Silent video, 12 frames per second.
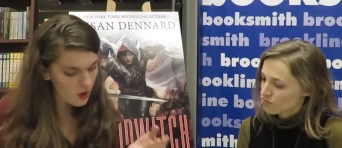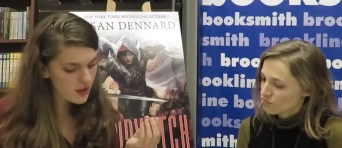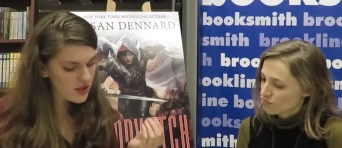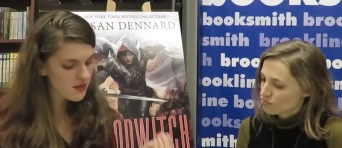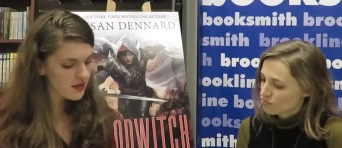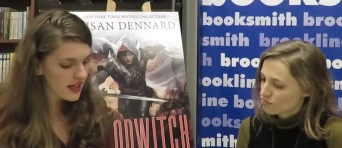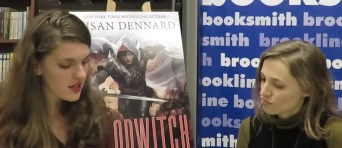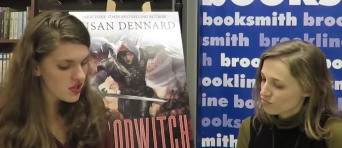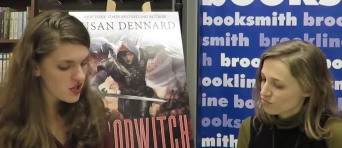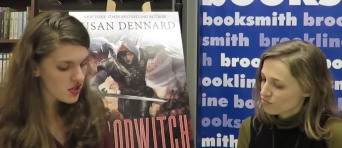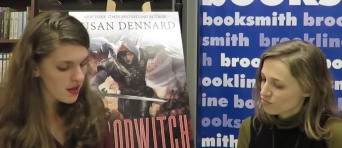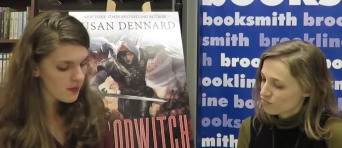Speaker 1: which
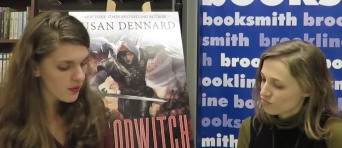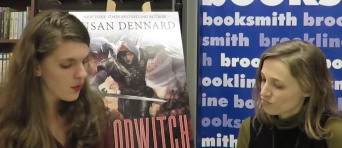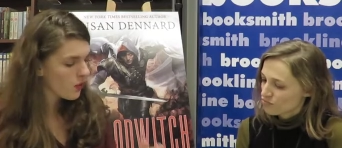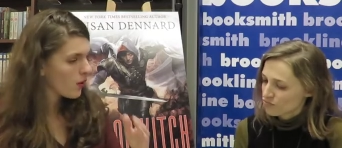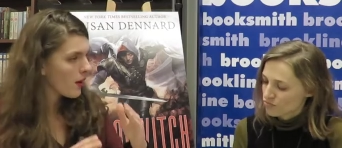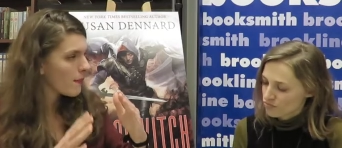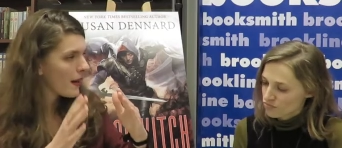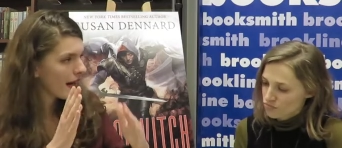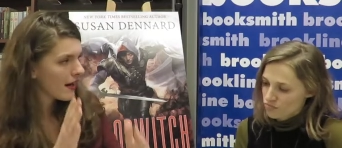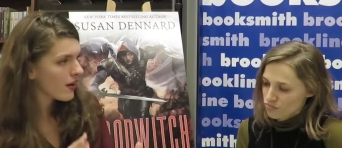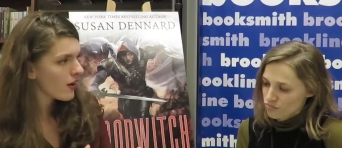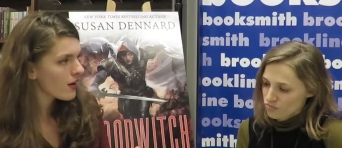relationship or
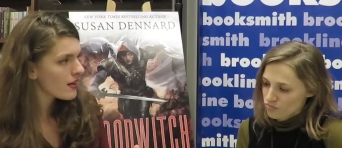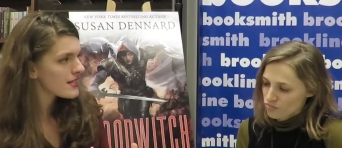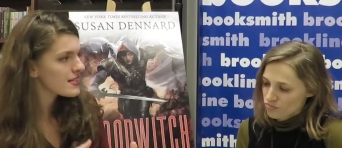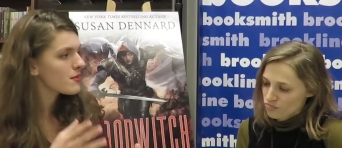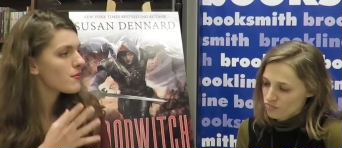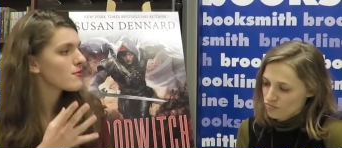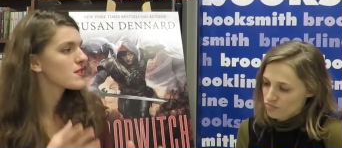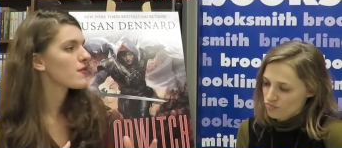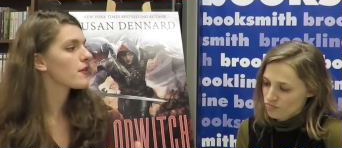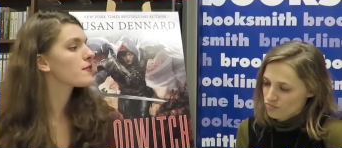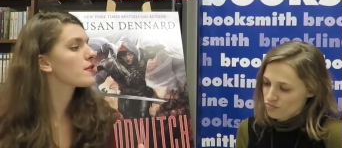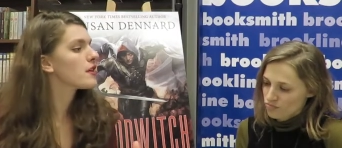pair is the most
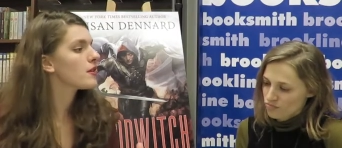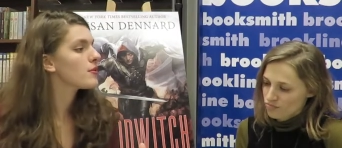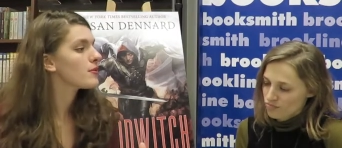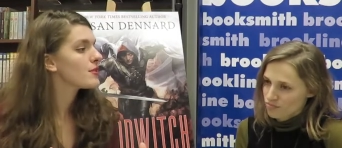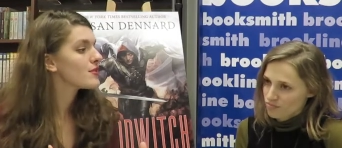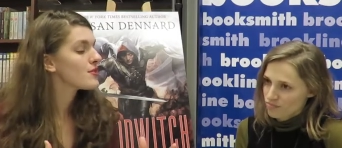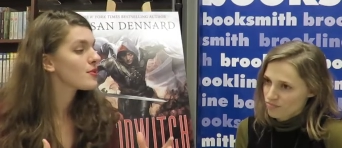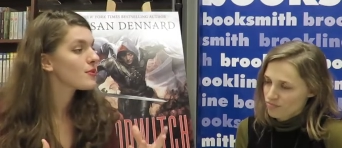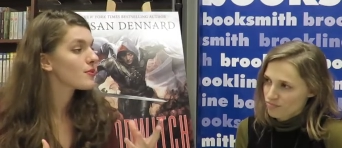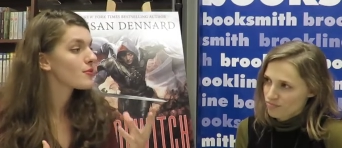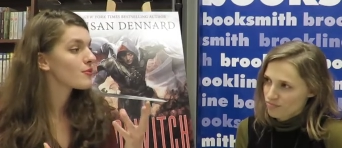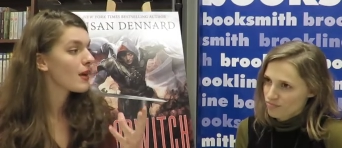fun for you
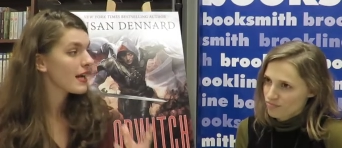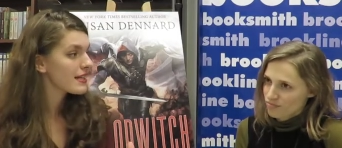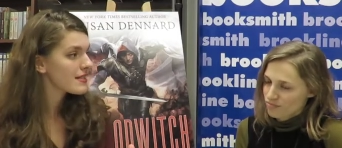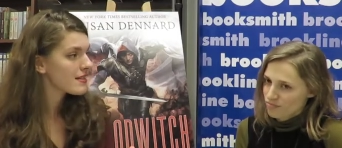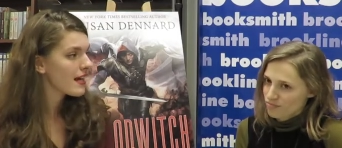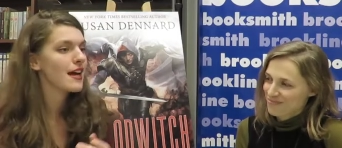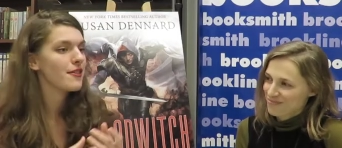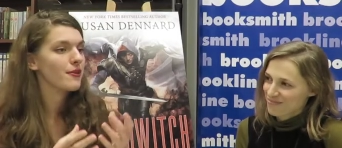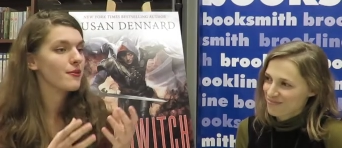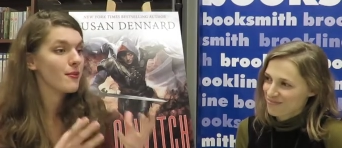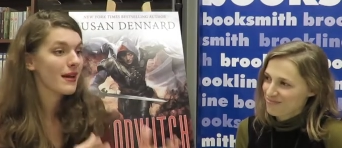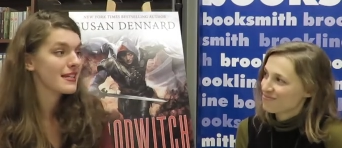to write? It's
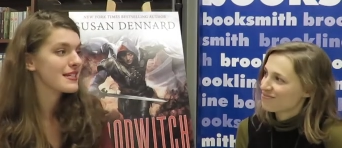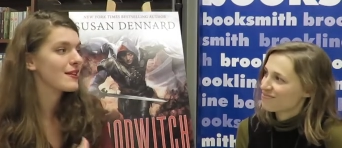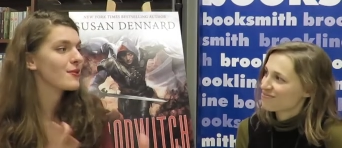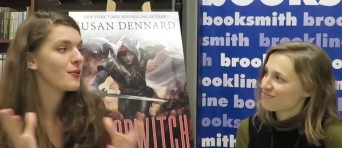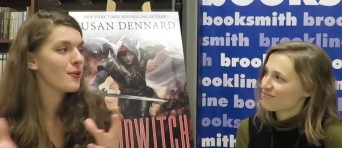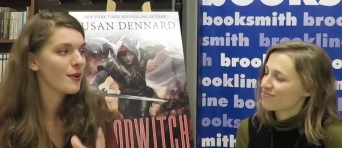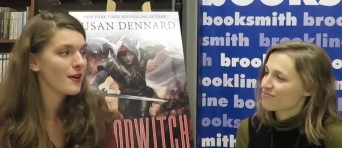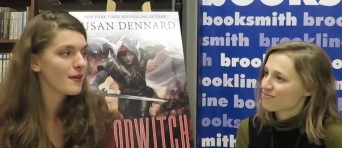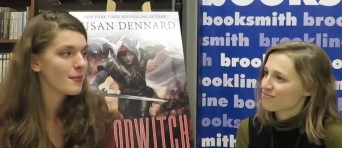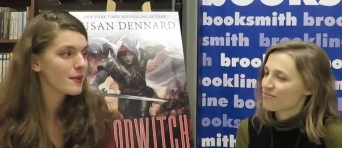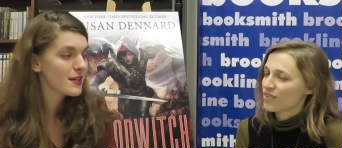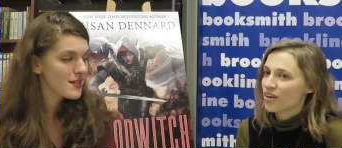either romantic
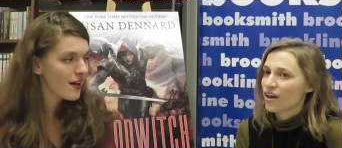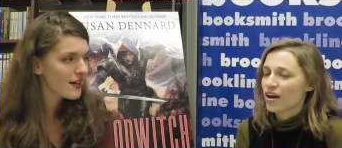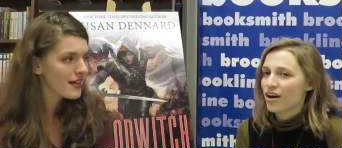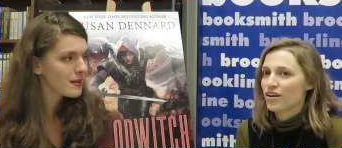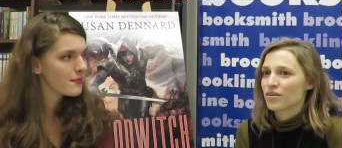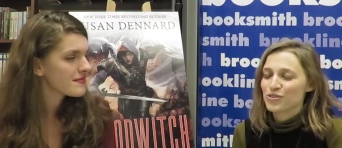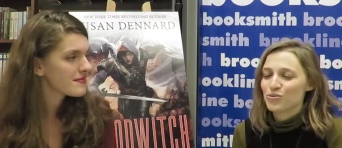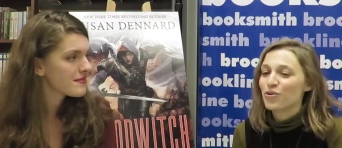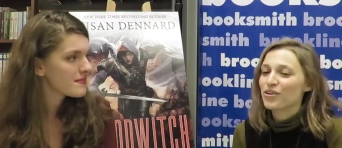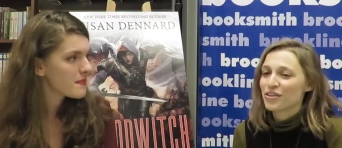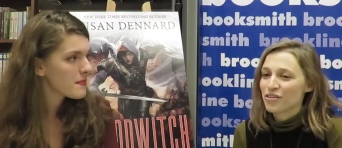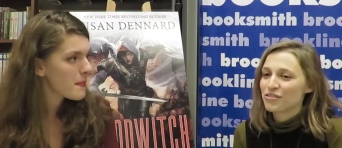or
Speaker 2: platonic. Yeah, so
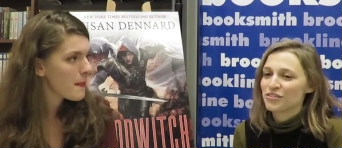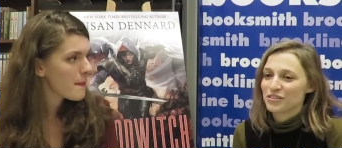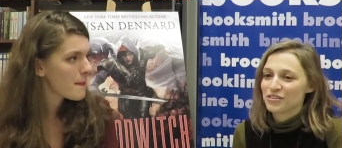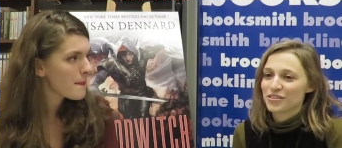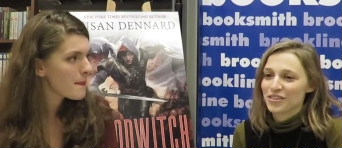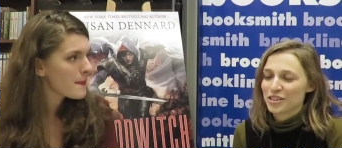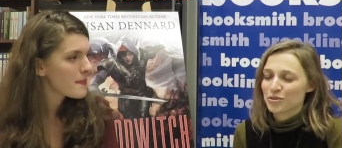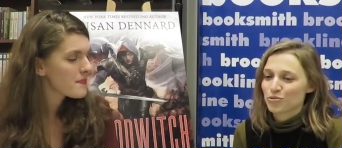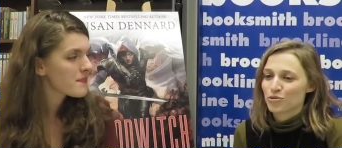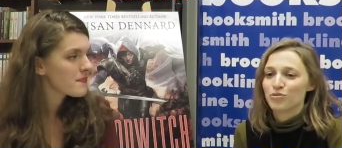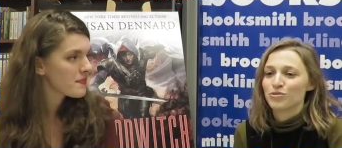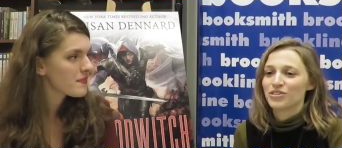one of the other things that I
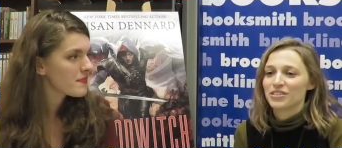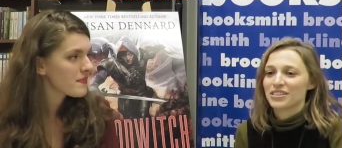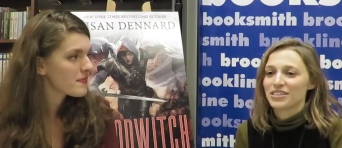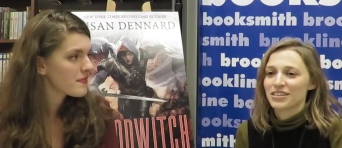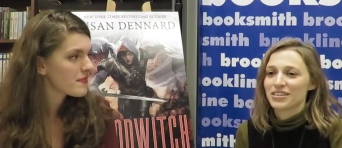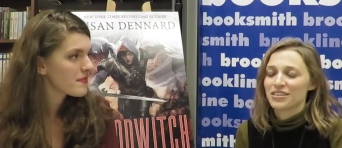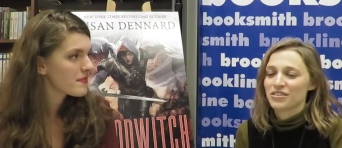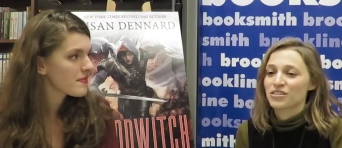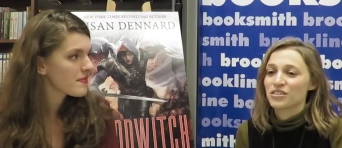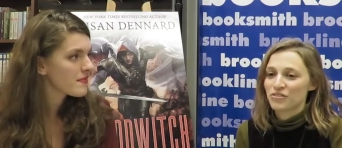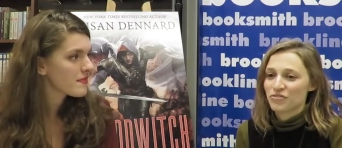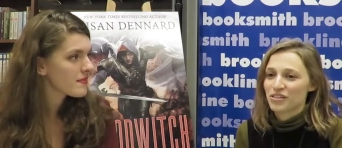explore in the Witchlands, I think, is
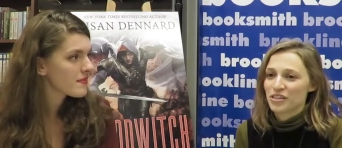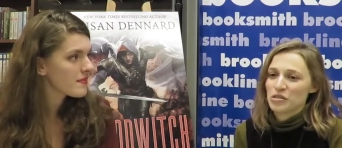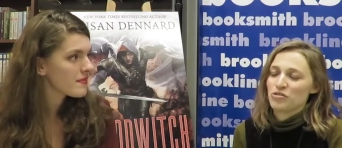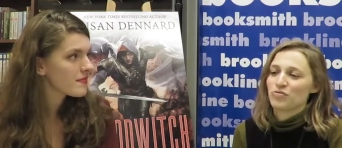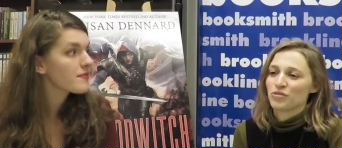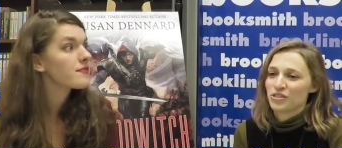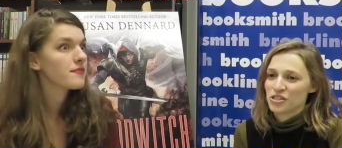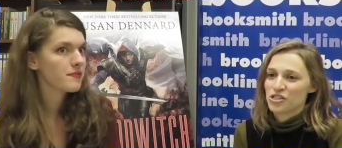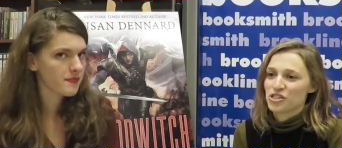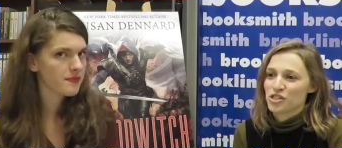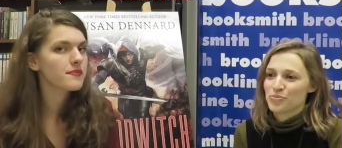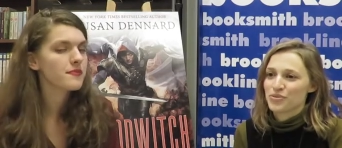the different kinds of
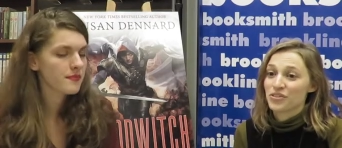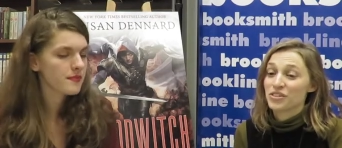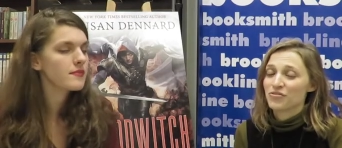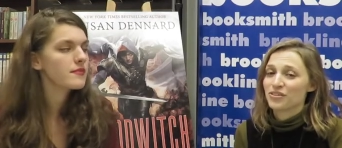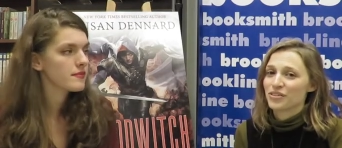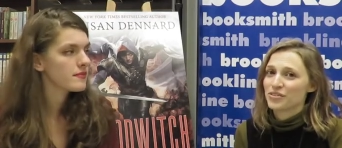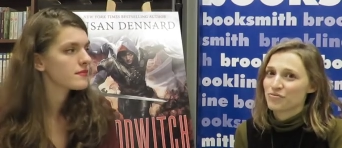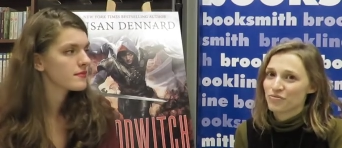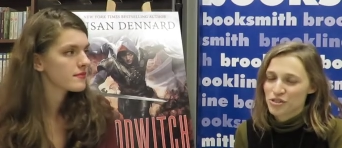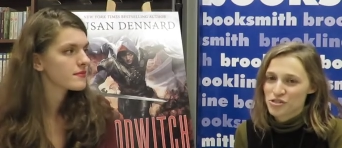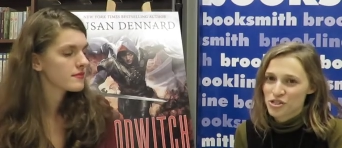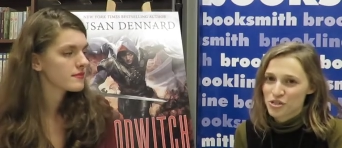relationships and the different kinds of
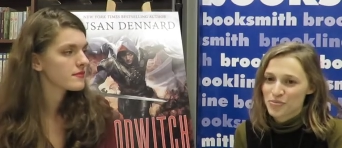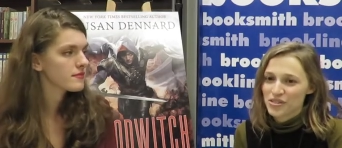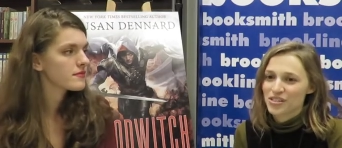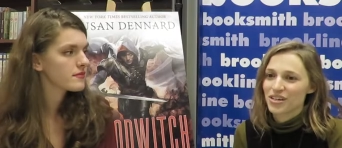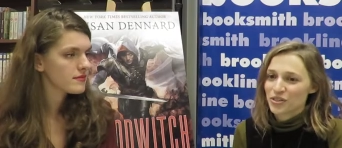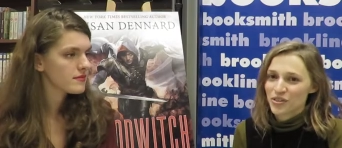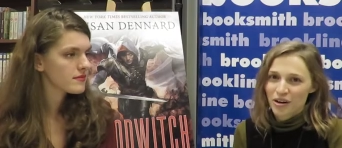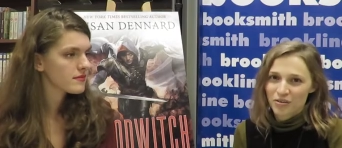friendships that are